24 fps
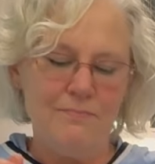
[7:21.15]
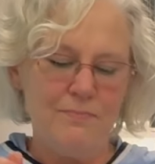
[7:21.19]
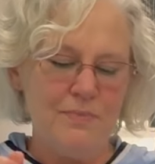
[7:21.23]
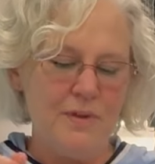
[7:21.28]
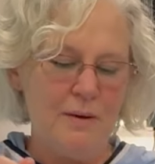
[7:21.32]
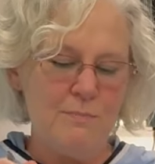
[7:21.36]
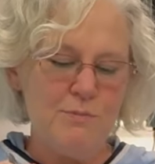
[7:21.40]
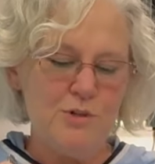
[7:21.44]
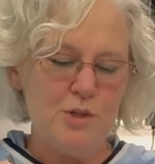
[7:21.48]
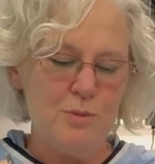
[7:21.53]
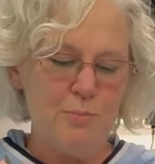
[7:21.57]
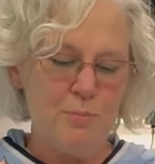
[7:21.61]

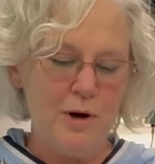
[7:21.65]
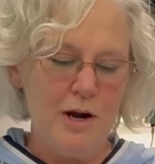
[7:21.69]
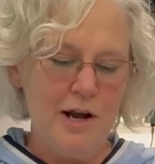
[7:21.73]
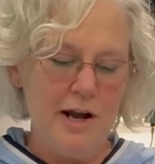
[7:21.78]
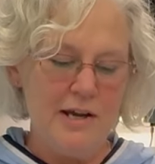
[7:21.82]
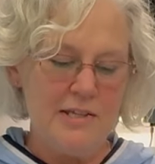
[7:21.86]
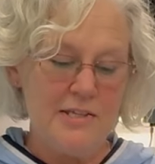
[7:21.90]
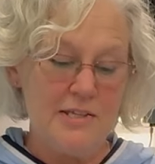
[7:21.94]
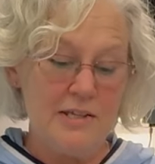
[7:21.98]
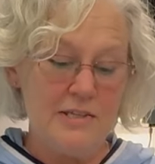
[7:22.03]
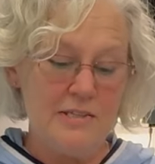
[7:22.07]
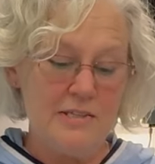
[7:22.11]
I'm
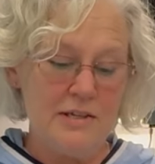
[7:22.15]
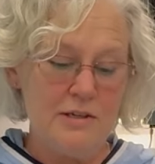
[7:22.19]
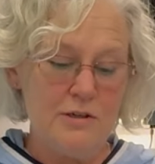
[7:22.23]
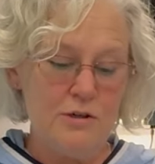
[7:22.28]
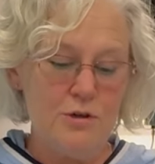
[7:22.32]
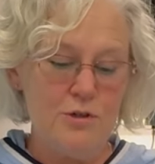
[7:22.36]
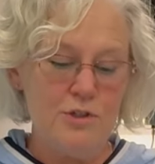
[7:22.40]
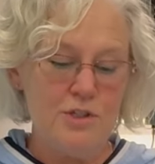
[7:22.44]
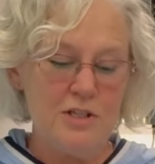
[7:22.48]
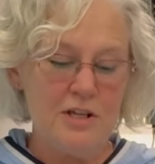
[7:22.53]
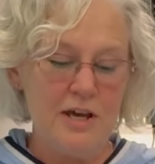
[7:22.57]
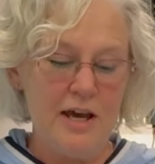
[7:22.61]
surprised because it
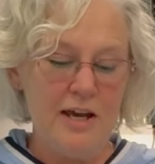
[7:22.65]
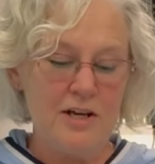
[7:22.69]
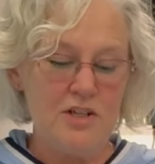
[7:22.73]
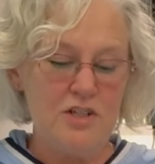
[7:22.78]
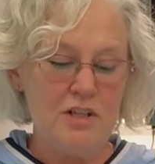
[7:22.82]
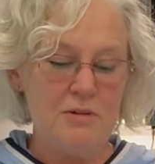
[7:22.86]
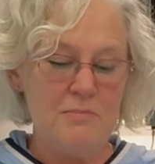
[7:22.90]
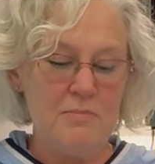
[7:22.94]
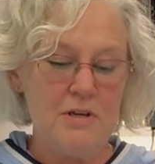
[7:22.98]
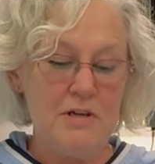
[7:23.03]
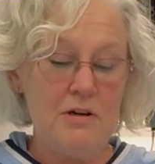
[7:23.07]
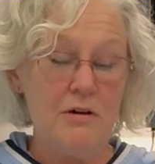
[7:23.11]
used to
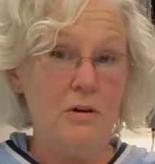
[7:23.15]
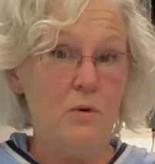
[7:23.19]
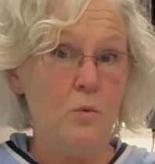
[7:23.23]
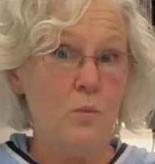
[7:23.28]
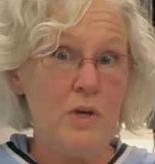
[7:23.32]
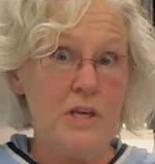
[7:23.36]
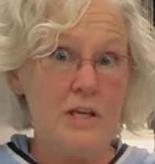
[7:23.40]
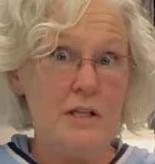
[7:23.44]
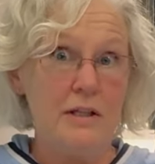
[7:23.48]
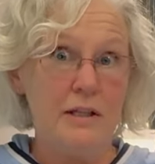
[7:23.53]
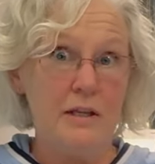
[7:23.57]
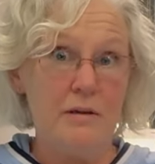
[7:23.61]
actually be on a
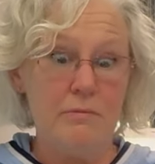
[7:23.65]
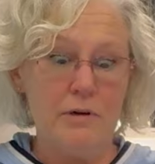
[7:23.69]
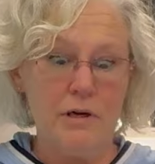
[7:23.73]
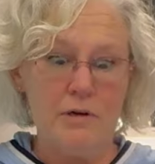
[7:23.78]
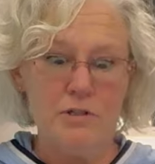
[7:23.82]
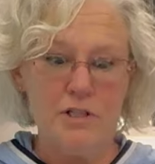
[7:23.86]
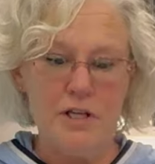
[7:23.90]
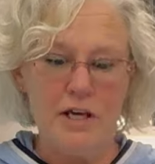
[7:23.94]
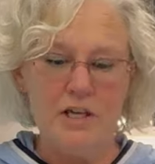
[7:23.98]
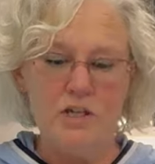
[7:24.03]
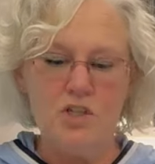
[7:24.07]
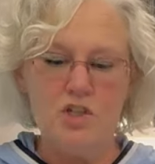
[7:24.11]
weekly
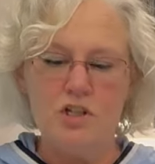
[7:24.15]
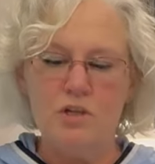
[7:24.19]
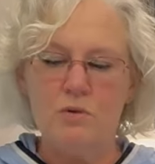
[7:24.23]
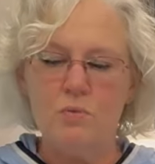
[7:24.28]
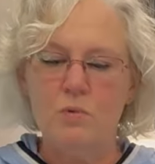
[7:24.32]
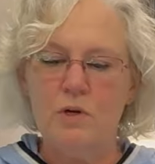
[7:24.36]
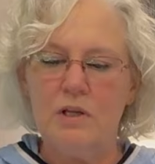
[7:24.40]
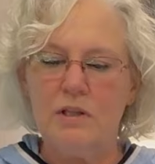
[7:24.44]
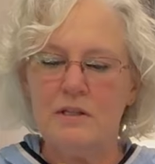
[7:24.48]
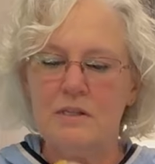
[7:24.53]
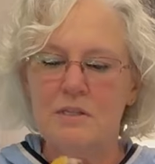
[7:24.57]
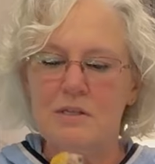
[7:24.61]
rotation
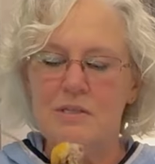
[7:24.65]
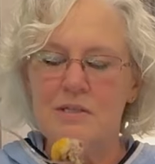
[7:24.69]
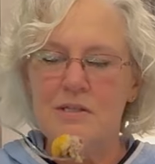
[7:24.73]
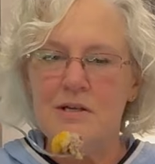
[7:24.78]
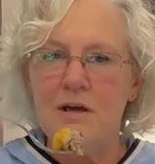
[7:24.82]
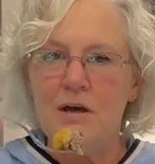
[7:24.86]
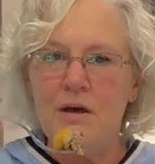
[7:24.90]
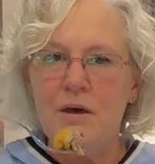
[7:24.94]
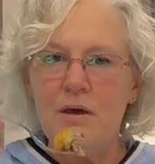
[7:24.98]
with us.